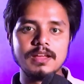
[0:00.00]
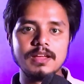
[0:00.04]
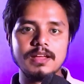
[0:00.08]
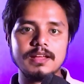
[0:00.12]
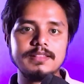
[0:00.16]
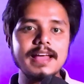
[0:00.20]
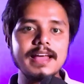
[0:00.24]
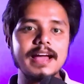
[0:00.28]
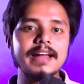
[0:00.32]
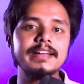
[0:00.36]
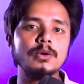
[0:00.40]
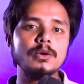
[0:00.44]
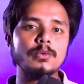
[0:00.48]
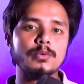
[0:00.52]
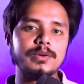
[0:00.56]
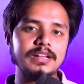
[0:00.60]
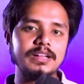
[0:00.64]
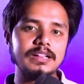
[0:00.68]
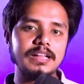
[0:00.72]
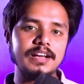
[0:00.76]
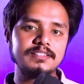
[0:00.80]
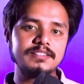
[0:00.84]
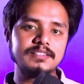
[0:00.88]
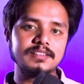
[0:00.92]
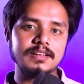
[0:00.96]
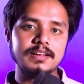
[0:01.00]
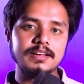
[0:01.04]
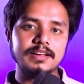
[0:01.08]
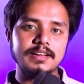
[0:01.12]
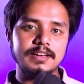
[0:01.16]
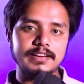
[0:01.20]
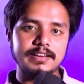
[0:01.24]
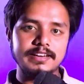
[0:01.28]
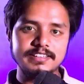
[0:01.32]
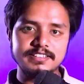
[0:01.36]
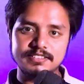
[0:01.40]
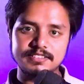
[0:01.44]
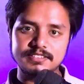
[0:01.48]
Then you realize
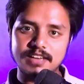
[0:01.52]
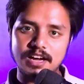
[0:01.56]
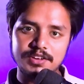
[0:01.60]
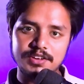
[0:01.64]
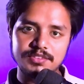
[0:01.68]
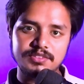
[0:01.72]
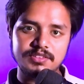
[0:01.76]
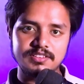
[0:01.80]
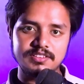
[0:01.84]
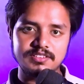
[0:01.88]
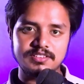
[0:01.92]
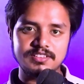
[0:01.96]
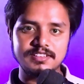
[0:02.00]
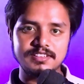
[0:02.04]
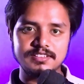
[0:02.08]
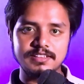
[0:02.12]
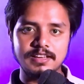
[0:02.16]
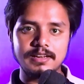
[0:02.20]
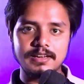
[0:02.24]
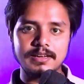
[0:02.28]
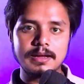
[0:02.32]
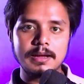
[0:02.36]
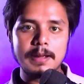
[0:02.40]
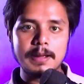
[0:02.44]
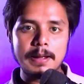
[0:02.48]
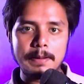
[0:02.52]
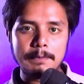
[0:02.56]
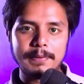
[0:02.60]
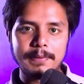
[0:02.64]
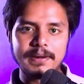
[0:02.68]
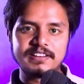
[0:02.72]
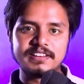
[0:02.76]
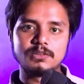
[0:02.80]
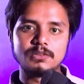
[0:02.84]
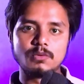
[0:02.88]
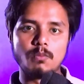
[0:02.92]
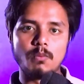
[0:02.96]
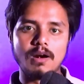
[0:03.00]
it's just strategic,
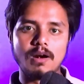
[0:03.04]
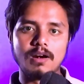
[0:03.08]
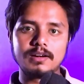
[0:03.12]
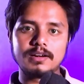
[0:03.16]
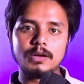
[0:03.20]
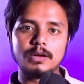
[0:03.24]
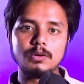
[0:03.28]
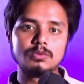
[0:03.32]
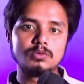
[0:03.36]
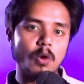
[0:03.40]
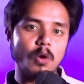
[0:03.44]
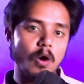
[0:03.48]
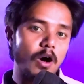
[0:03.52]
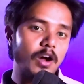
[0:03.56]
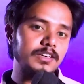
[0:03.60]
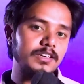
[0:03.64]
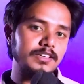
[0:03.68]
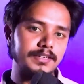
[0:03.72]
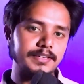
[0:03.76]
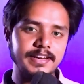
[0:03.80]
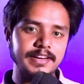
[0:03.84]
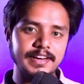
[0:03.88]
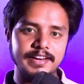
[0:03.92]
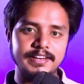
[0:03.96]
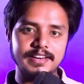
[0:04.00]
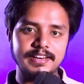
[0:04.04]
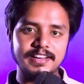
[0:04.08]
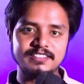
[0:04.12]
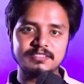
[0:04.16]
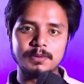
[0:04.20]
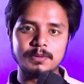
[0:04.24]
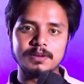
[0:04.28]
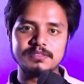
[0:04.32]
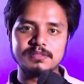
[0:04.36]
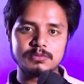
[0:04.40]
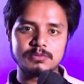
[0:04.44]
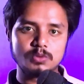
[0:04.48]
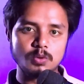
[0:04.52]
pretend to work. You don't need
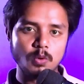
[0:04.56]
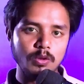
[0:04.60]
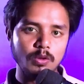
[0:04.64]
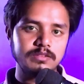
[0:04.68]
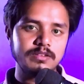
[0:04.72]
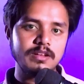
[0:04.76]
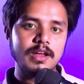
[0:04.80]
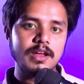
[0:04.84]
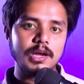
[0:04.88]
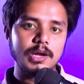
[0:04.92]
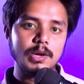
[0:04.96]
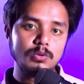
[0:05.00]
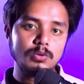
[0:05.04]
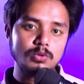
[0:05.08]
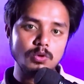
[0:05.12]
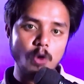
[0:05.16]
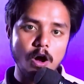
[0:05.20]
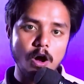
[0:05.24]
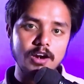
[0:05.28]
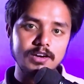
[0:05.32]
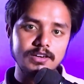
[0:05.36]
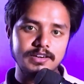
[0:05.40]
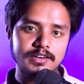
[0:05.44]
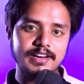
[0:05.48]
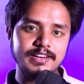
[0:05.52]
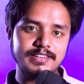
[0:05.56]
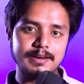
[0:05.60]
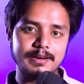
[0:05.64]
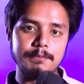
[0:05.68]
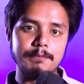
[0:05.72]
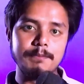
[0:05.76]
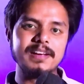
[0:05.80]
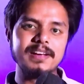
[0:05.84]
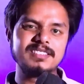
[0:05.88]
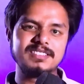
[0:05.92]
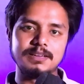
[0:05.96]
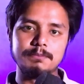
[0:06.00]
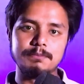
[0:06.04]
expensive tools. You don't need a
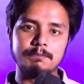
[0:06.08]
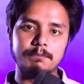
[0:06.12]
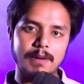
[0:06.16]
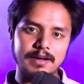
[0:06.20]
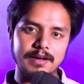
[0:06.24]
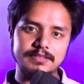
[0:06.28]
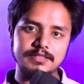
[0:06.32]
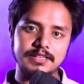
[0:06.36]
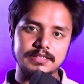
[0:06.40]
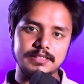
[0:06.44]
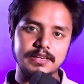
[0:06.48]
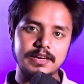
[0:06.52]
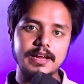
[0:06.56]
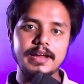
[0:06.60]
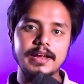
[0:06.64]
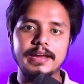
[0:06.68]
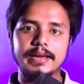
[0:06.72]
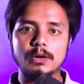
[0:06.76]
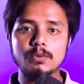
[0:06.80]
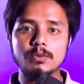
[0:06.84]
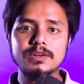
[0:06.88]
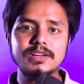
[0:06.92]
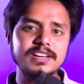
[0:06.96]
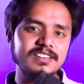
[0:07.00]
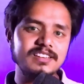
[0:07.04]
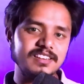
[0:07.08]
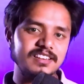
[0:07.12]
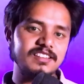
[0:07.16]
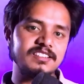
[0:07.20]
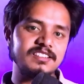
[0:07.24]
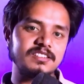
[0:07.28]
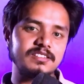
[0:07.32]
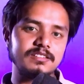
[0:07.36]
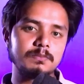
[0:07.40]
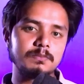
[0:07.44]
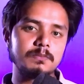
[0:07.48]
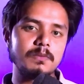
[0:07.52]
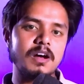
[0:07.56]
massive budget. You need
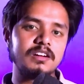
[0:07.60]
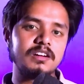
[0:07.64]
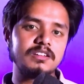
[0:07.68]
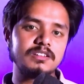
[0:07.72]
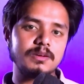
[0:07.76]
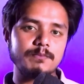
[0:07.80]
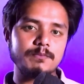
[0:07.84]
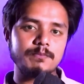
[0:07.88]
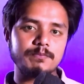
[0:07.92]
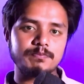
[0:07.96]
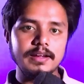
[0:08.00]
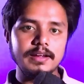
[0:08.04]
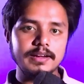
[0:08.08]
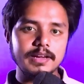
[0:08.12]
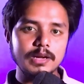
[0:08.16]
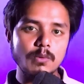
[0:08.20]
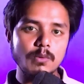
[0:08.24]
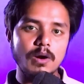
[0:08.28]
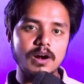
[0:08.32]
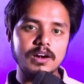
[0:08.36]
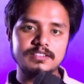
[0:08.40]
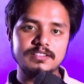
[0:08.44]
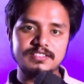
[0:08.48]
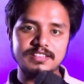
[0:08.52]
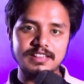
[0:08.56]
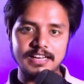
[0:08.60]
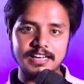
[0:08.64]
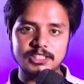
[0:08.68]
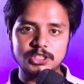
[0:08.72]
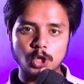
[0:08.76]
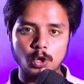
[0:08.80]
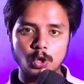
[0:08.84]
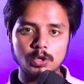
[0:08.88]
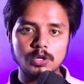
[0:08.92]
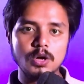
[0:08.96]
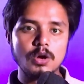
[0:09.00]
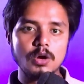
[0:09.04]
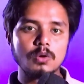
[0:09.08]
smart keyword
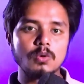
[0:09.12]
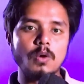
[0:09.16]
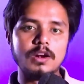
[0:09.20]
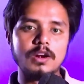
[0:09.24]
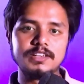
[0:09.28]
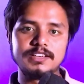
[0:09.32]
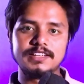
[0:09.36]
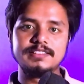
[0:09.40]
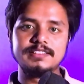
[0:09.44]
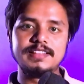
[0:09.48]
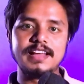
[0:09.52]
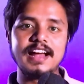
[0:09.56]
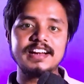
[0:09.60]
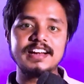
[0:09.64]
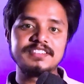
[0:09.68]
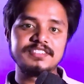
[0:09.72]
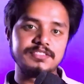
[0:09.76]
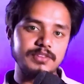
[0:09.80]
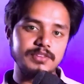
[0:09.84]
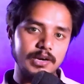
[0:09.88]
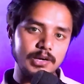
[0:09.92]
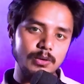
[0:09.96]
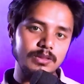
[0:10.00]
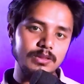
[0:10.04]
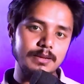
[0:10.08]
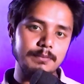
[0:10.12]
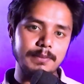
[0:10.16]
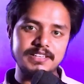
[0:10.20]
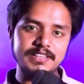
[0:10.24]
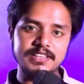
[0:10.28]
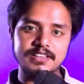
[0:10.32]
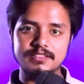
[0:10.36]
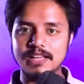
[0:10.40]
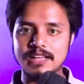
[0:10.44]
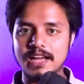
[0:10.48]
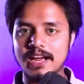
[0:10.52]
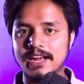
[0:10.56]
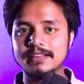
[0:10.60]
selection, content that's generally better
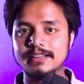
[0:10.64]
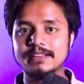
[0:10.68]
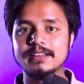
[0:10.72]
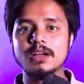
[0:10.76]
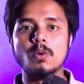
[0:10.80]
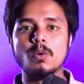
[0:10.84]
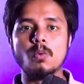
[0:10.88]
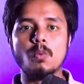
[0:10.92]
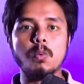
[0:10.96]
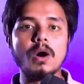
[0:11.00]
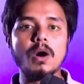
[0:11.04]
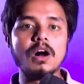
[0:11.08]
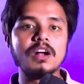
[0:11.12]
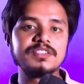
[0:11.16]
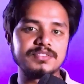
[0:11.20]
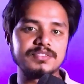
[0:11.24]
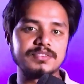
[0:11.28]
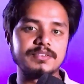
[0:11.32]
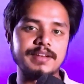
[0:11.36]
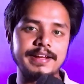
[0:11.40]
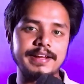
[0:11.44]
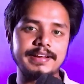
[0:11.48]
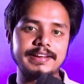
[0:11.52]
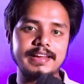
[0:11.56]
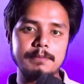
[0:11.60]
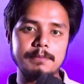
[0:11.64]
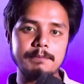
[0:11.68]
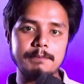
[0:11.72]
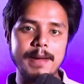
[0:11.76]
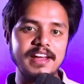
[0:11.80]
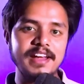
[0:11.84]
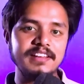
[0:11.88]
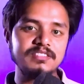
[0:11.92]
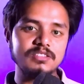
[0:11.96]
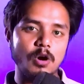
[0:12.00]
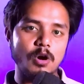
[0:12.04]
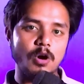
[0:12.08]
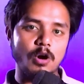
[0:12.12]
than what's ranking
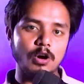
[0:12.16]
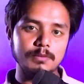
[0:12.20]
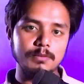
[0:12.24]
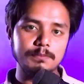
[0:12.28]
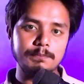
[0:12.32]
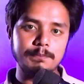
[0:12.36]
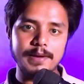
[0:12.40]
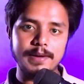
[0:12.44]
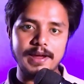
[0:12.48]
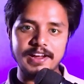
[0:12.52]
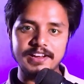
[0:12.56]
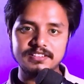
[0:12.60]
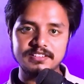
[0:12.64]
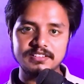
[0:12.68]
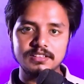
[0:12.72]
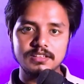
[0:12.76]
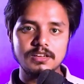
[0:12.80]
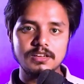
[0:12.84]
based on page